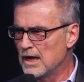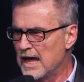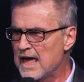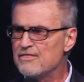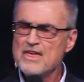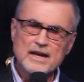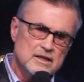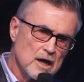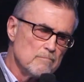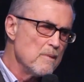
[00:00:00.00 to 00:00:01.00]
and then
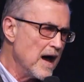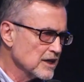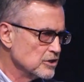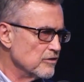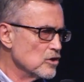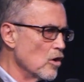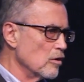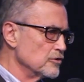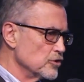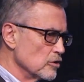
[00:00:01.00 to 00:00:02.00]
come back to the
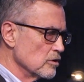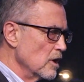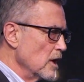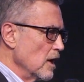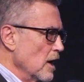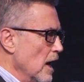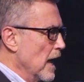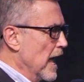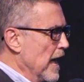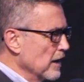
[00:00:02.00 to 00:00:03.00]
altar
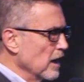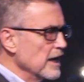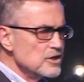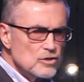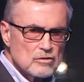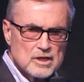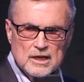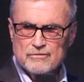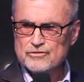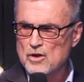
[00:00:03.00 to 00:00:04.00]
and lay your
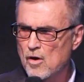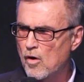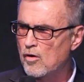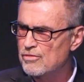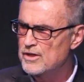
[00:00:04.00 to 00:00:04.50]
gift on the